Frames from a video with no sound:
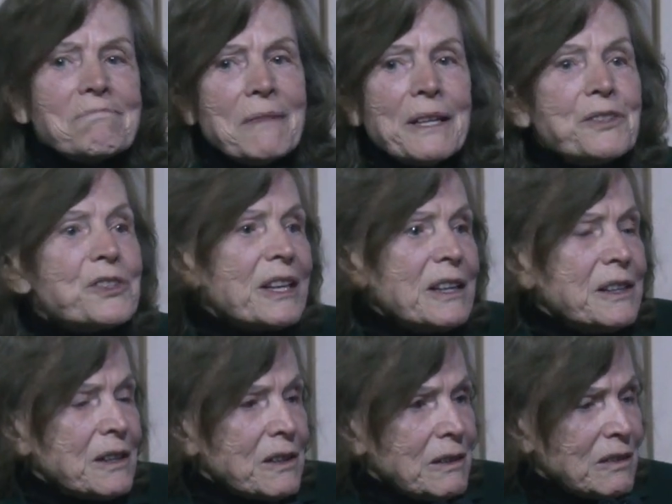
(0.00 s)
on
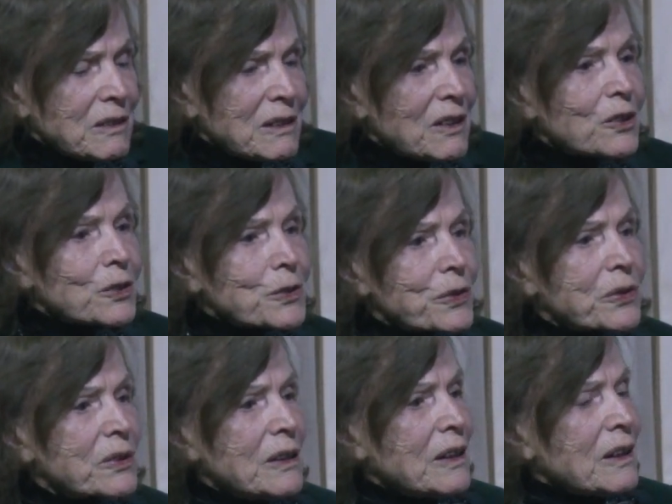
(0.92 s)
maintaining
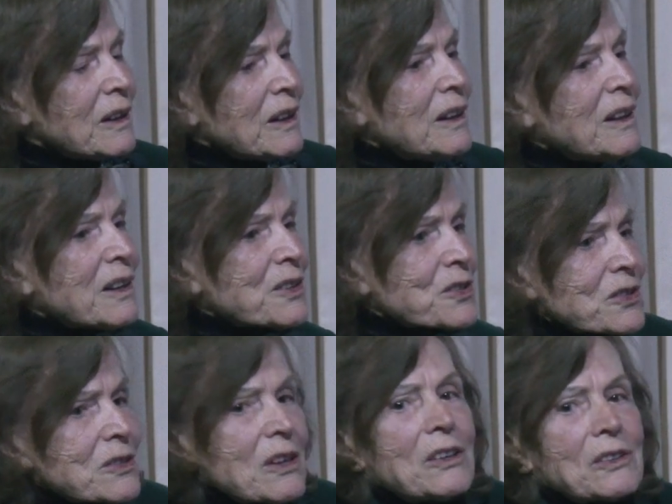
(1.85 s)
Earth
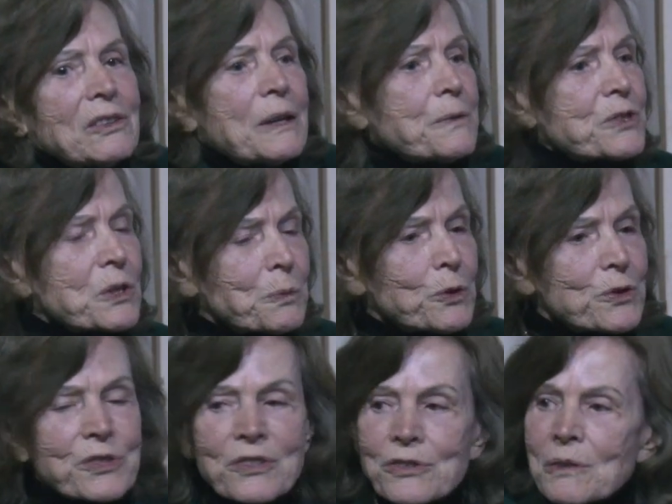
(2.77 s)
as our
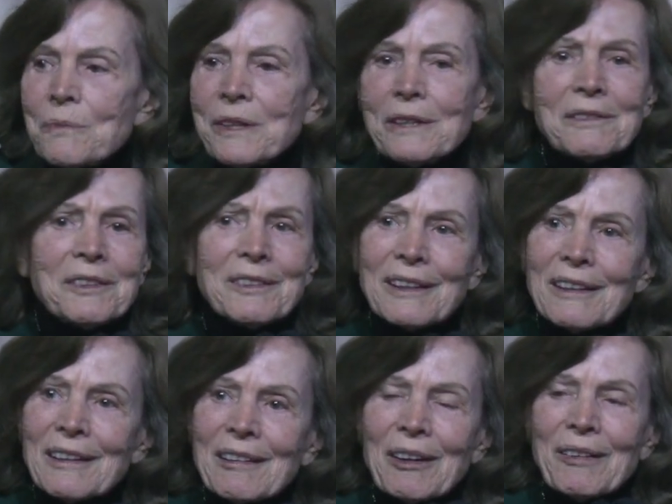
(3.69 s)
life support system,
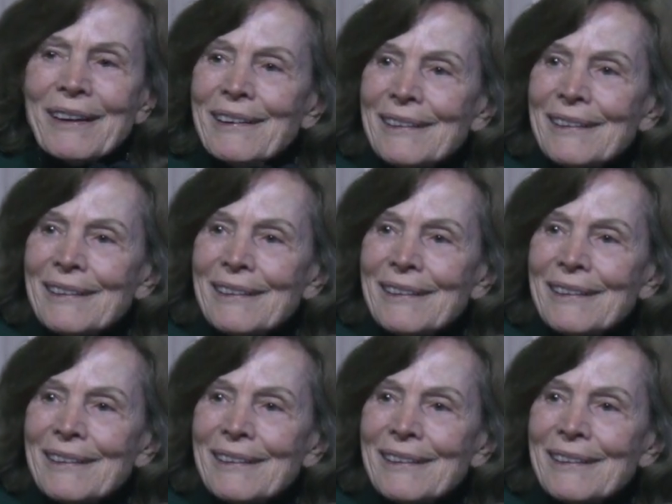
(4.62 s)
then